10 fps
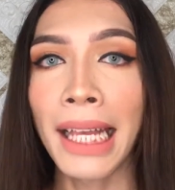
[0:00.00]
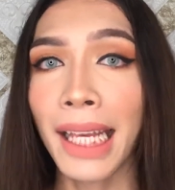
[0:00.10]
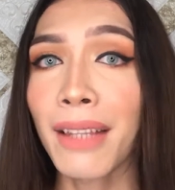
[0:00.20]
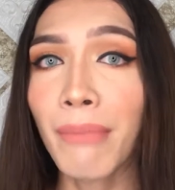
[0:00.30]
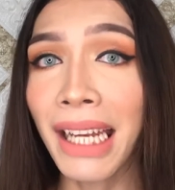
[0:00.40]

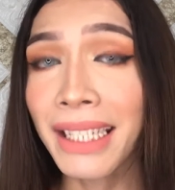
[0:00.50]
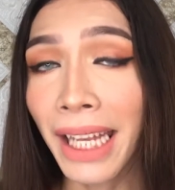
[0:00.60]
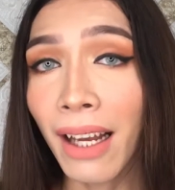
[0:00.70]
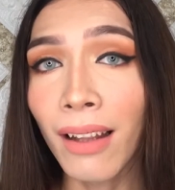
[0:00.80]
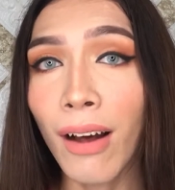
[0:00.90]
It might
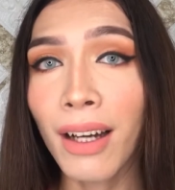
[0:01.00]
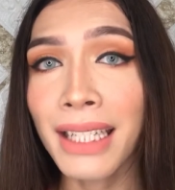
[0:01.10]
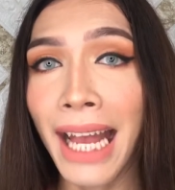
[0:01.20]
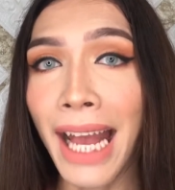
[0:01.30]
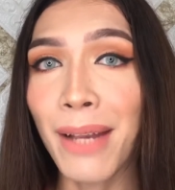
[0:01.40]
take a long
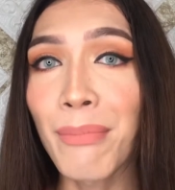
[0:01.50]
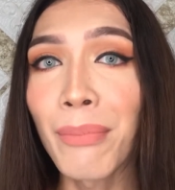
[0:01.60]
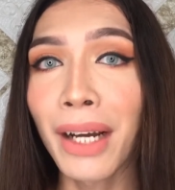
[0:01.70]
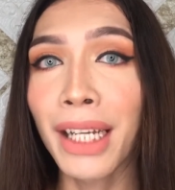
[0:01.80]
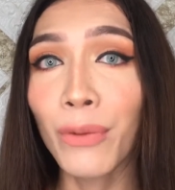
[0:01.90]
time,
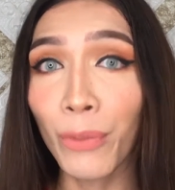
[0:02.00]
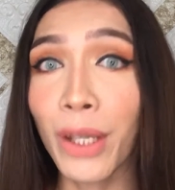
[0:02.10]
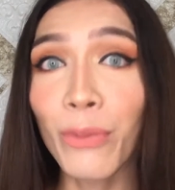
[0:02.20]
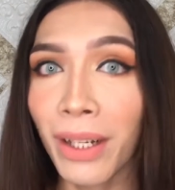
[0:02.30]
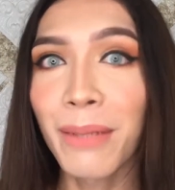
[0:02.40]
but we
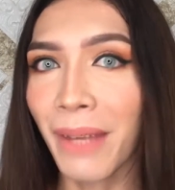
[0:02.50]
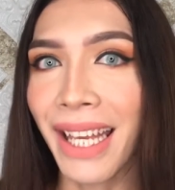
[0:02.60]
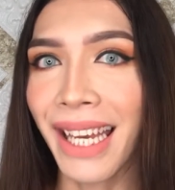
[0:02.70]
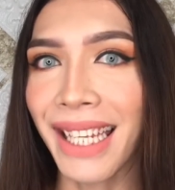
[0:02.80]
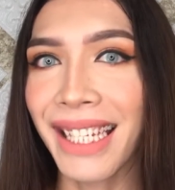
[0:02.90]
will make
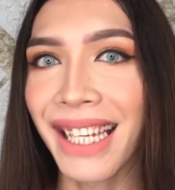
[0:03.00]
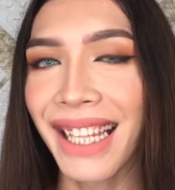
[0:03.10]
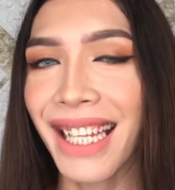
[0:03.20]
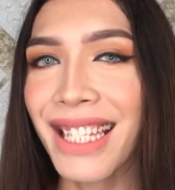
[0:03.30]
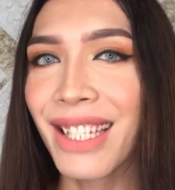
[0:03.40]
it.
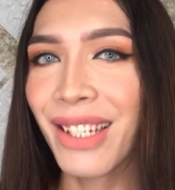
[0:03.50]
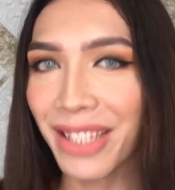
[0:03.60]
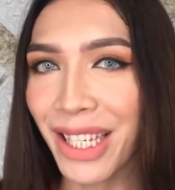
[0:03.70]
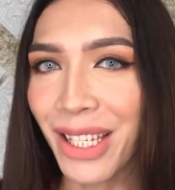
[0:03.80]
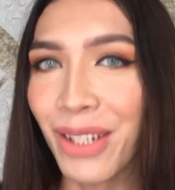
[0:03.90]
Let's
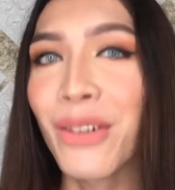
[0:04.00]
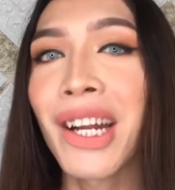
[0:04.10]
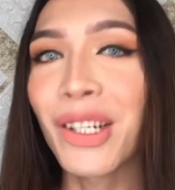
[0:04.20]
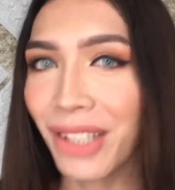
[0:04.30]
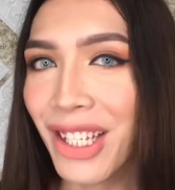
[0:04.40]
continue
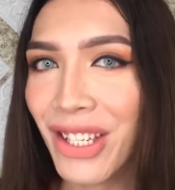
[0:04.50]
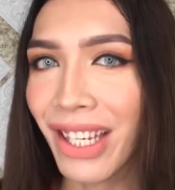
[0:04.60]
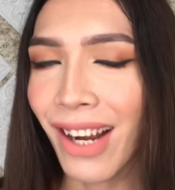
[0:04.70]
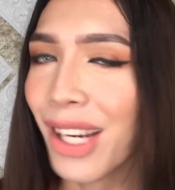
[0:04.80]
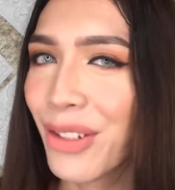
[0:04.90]

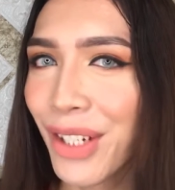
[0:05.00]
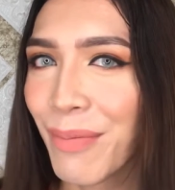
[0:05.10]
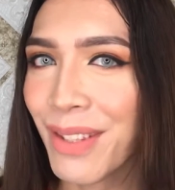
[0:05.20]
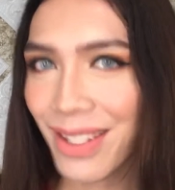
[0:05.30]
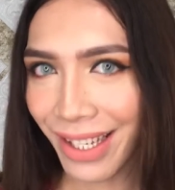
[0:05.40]
reaching our
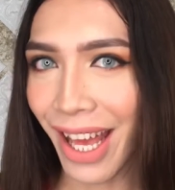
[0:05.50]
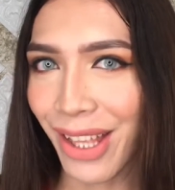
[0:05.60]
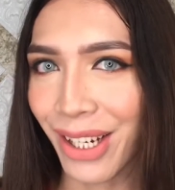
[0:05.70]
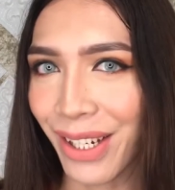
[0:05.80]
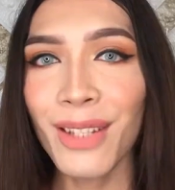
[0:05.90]
dreams
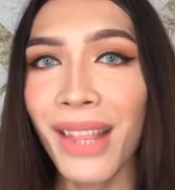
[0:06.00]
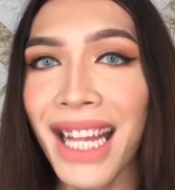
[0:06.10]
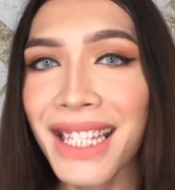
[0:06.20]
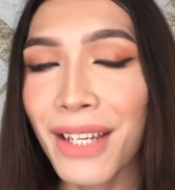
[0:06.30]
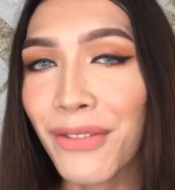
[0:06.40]
together. So
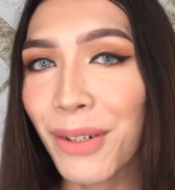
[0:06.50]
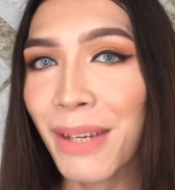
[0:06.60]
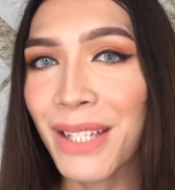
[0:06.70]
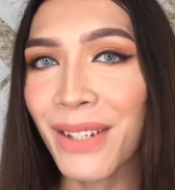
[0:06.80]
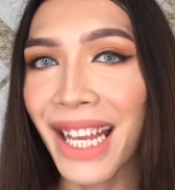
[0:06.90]
that's it for
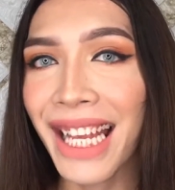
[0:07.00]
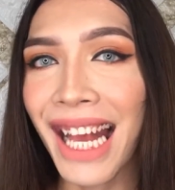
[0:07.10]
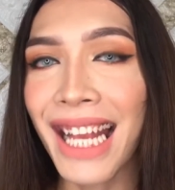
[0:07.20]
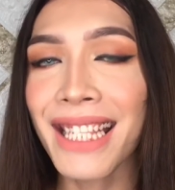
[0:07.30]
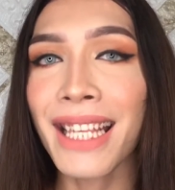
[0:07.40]
me today,
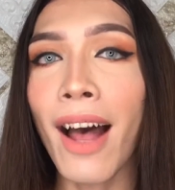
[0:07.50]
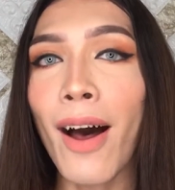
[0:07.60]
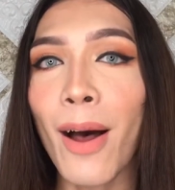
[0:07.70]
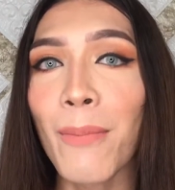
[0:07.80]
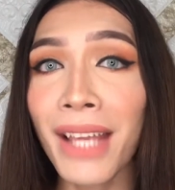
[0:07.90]
guys.
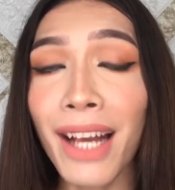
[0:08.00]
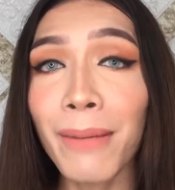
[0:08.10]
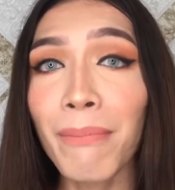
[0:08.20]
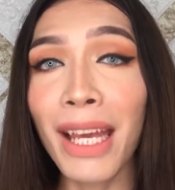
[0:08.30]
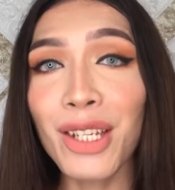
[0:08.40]
Yeah,
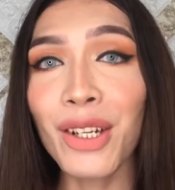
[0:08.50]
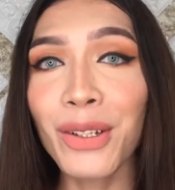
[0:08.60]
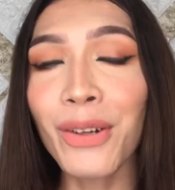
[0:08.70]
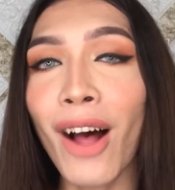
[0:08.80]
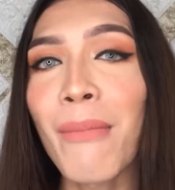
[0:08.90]
make sure
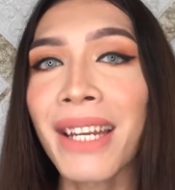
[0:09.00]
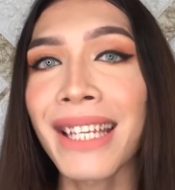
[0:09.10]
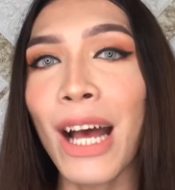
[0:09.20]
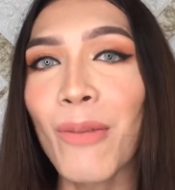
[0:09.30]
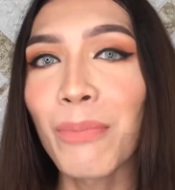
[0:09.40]
to
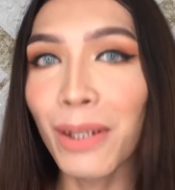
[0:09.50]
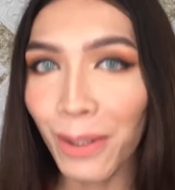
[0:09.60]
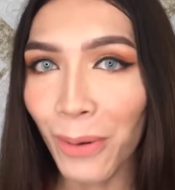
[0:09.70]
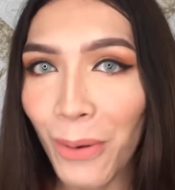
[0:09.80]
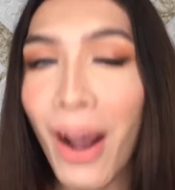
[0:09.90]
comment down
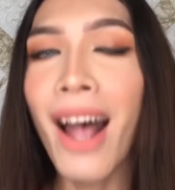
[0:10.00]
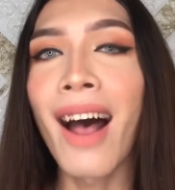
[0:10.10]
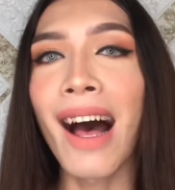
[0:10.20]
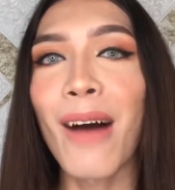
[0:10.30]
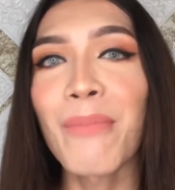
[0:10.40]
below
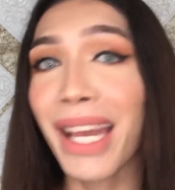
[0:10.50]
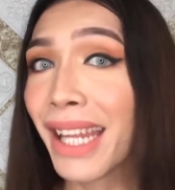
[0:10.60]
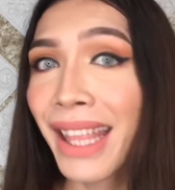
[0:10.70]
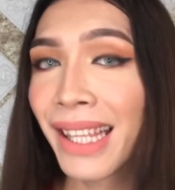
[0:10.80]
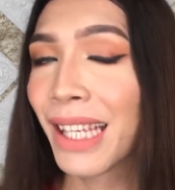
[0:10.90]

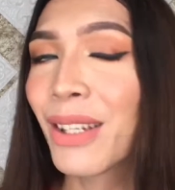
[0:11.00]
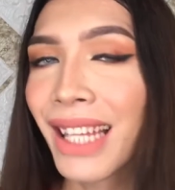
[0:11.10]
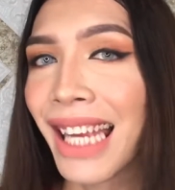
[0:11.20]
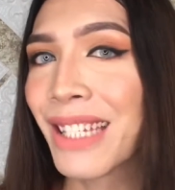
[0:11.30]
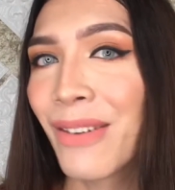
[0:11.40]
anything that you'd
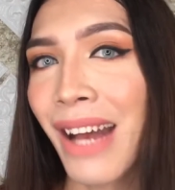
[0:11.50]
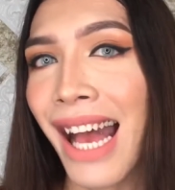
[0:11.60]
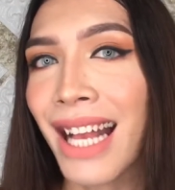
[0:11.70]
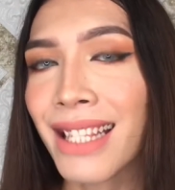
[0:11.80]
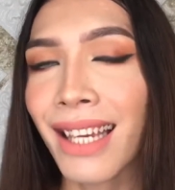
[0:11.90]
like to
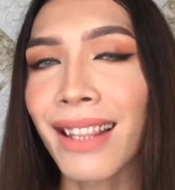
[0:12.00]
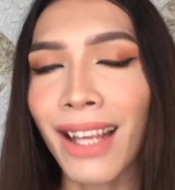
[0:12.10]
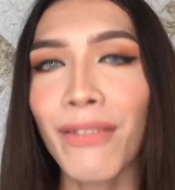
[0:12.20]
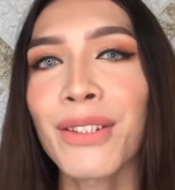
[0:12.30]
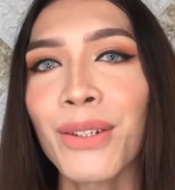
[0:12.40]
ask. I'd
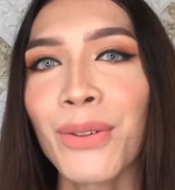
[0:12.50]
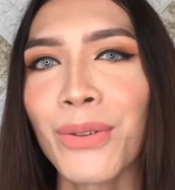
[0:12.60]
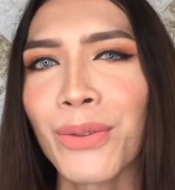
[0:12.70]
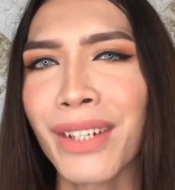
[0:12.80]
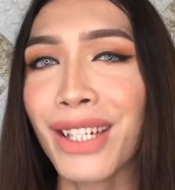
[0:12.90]
love
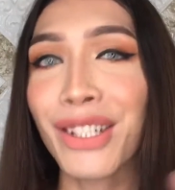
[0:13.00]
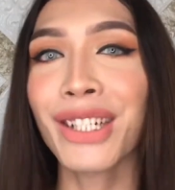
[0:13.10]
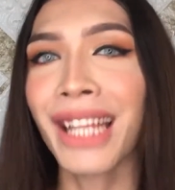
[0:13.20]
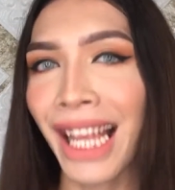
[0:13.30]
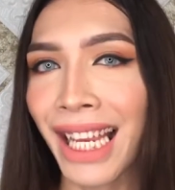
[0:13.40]
to
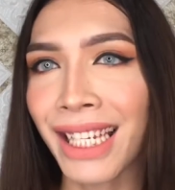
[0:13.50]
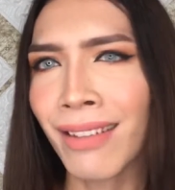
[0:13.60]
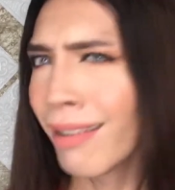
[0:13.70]
entertain.